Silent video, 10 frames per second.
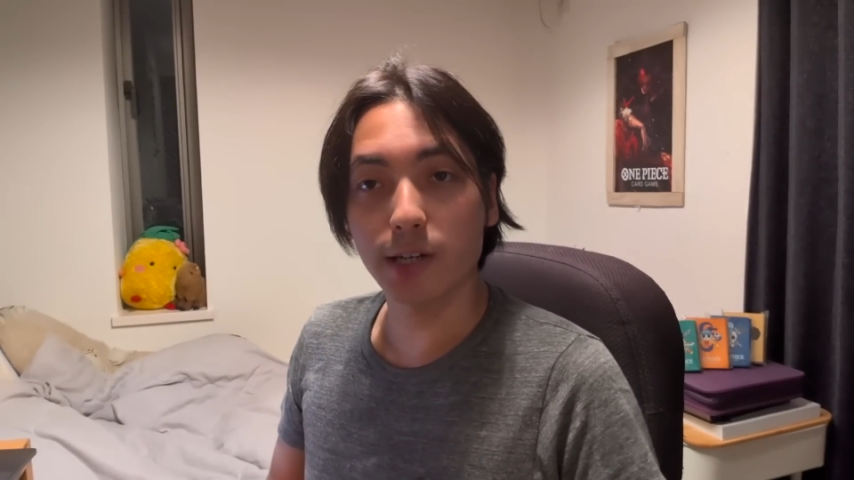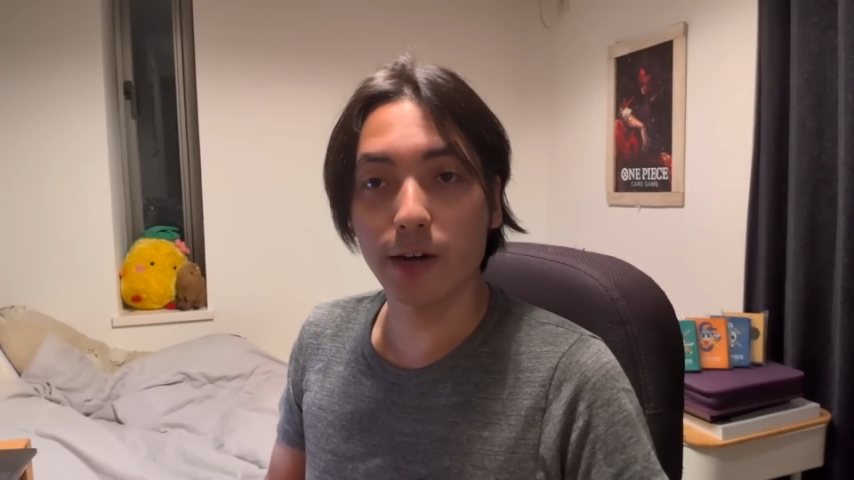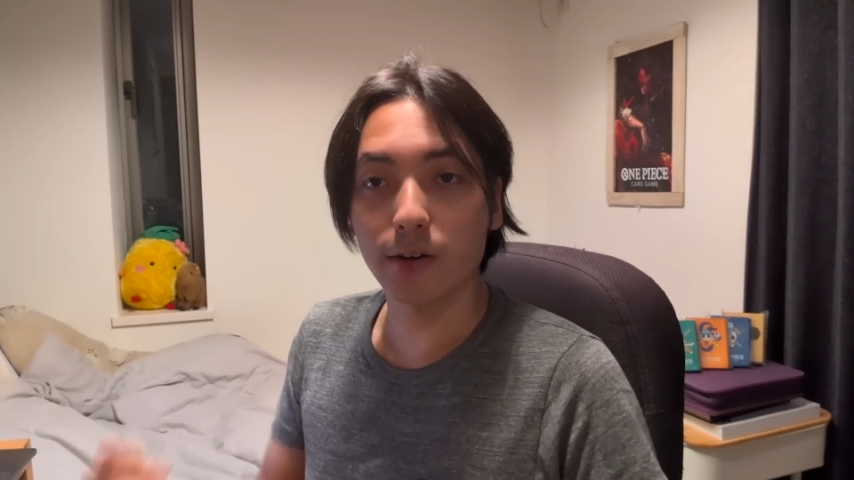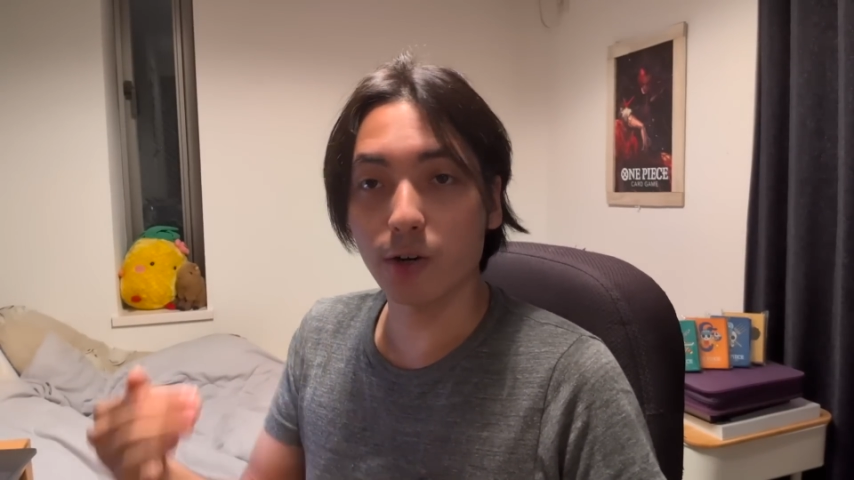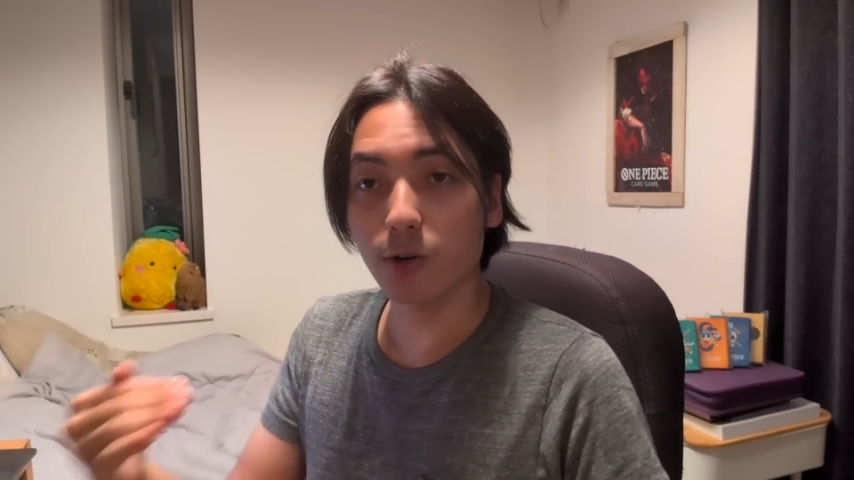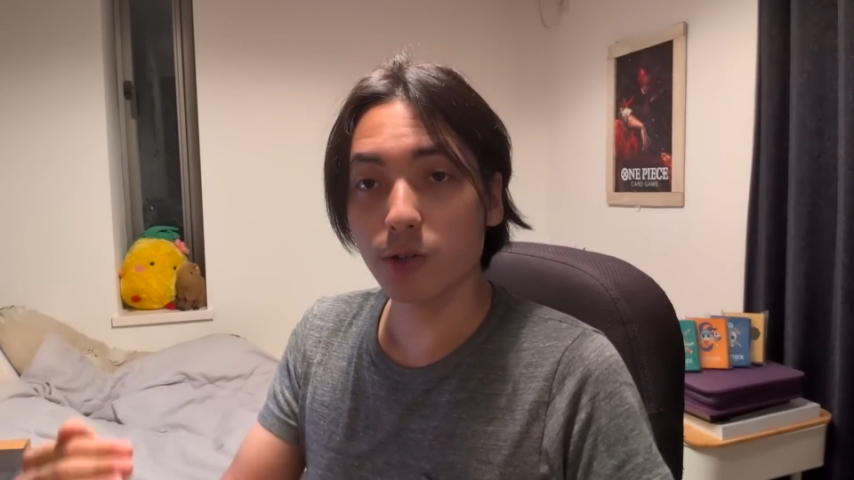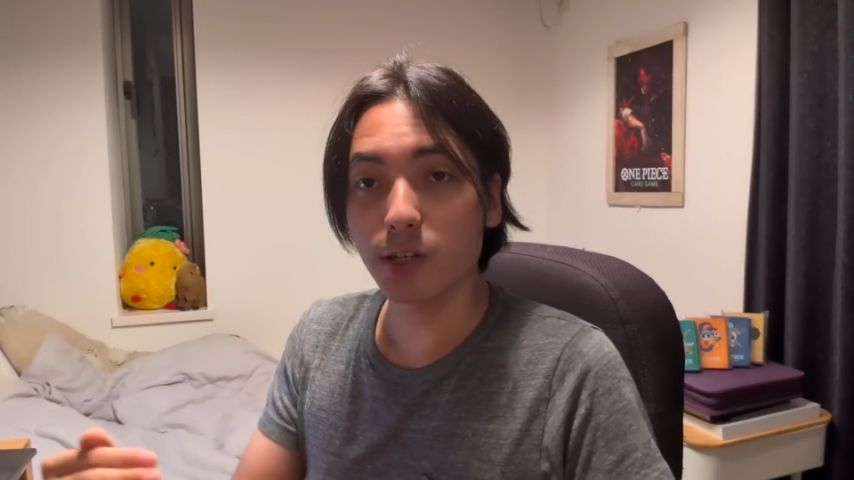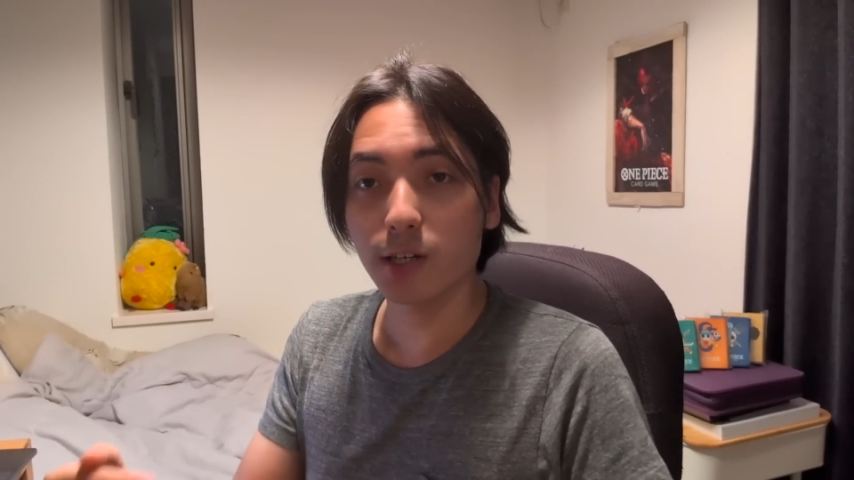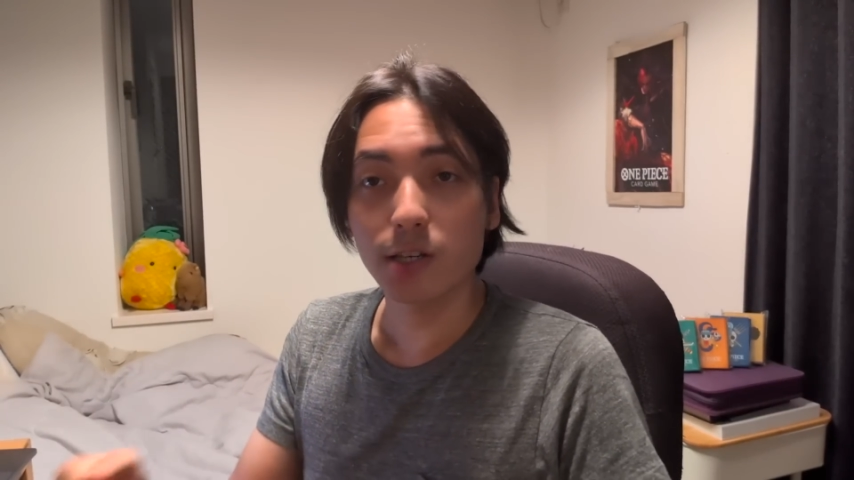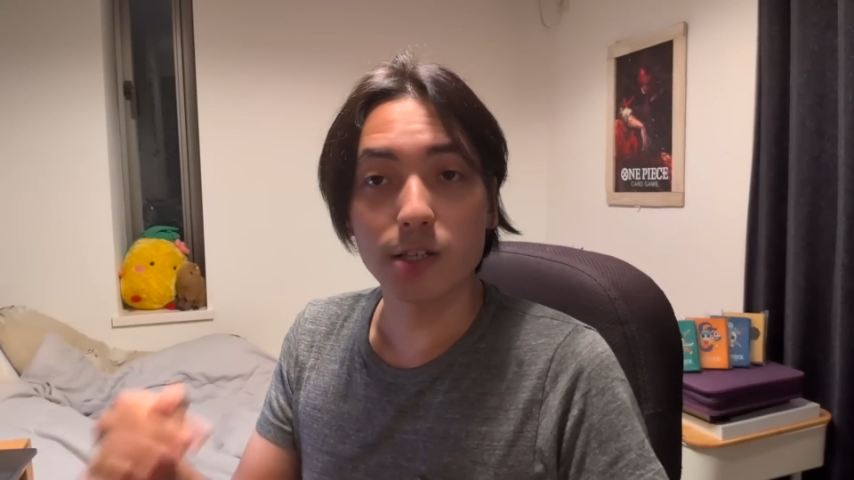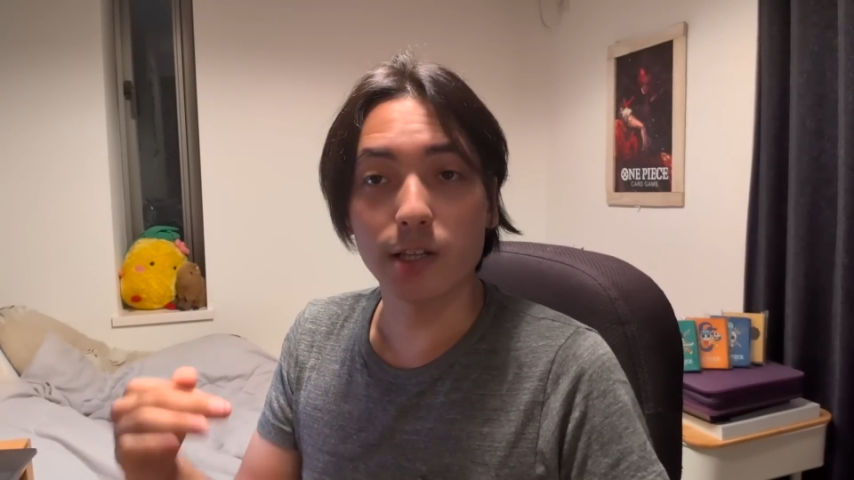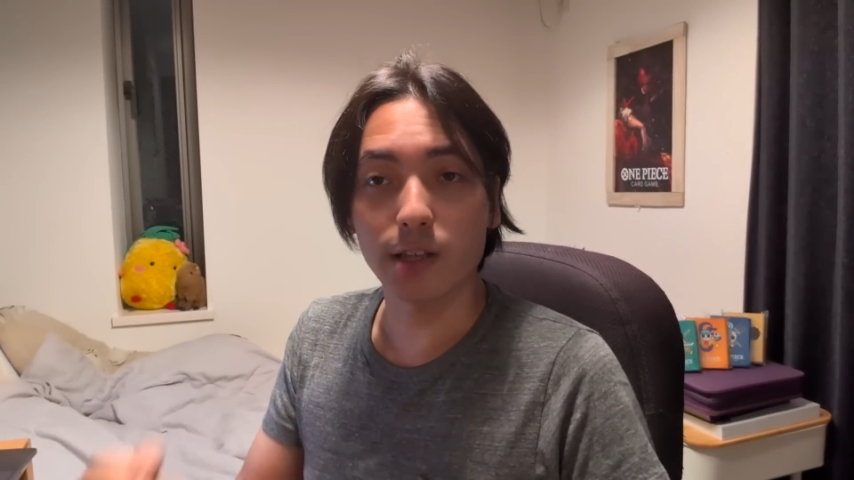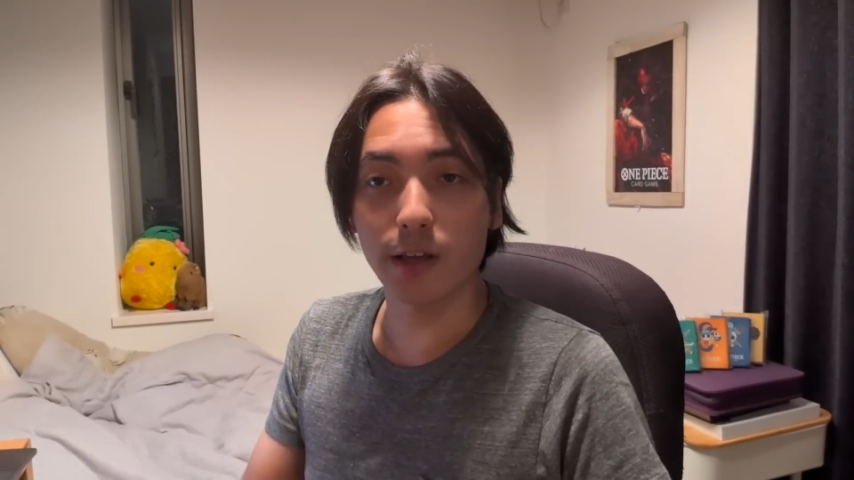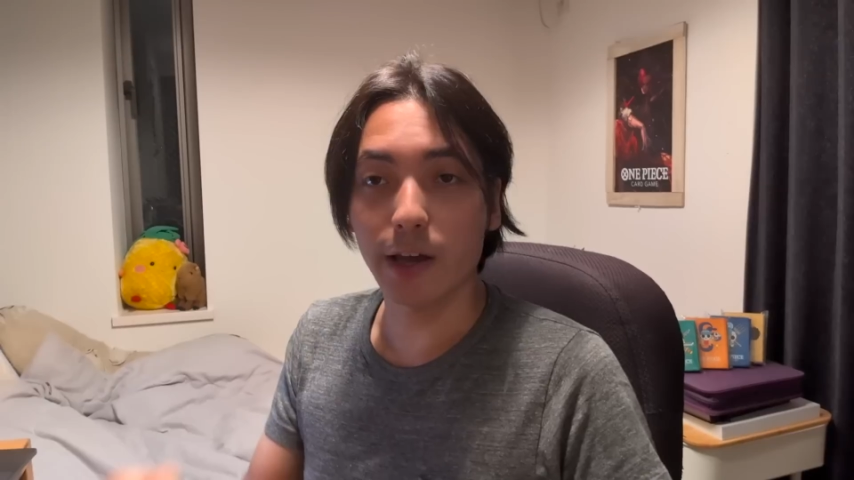down early so that